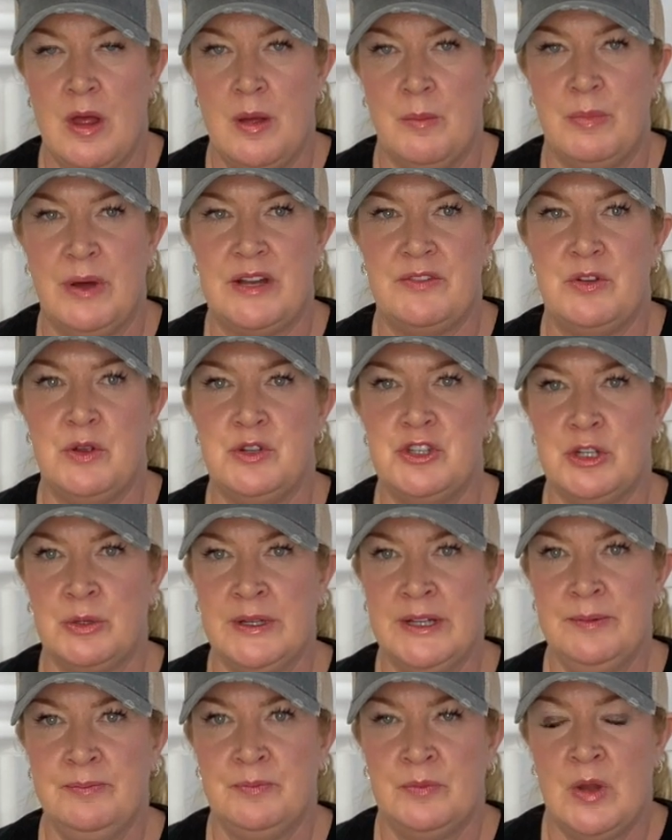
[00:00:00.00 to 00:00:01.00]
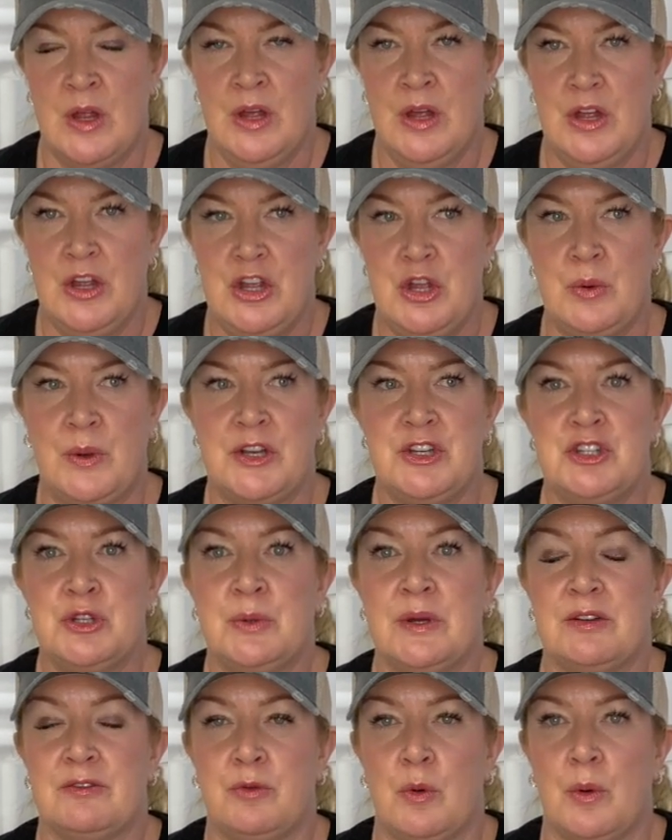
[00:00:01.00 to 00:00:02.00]
But if you do it, you can do
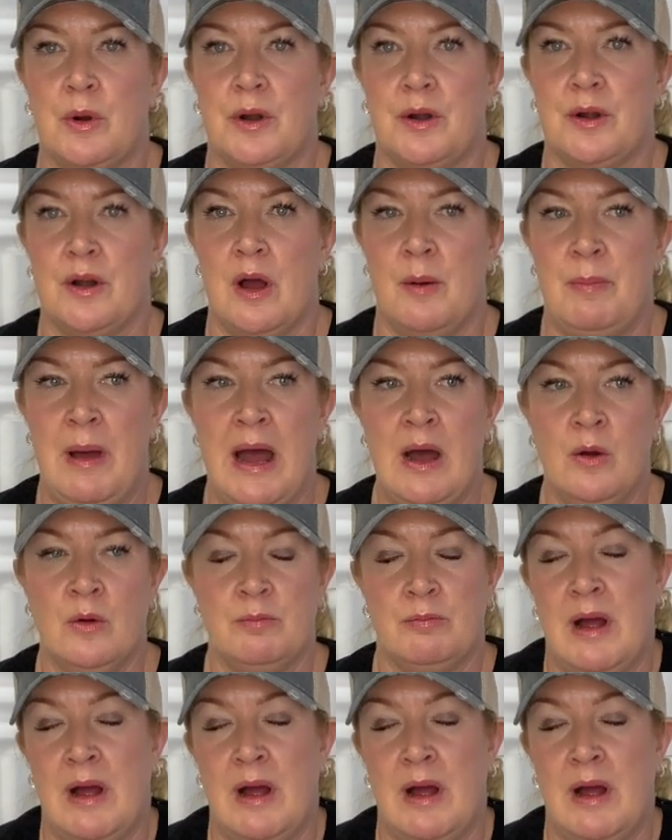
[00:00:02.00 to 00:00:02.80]
it for about,